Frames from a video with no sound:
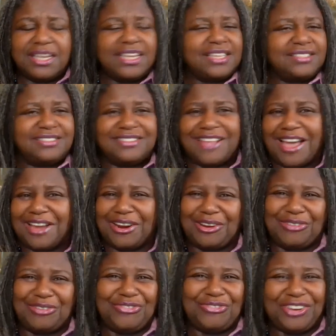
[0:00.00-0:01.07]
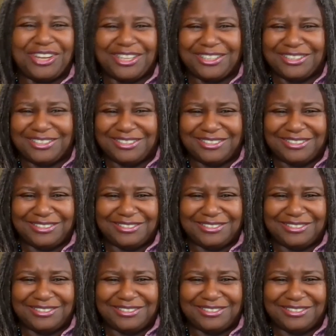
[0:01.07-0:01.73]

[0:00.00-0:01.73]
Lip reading: it's not our friend.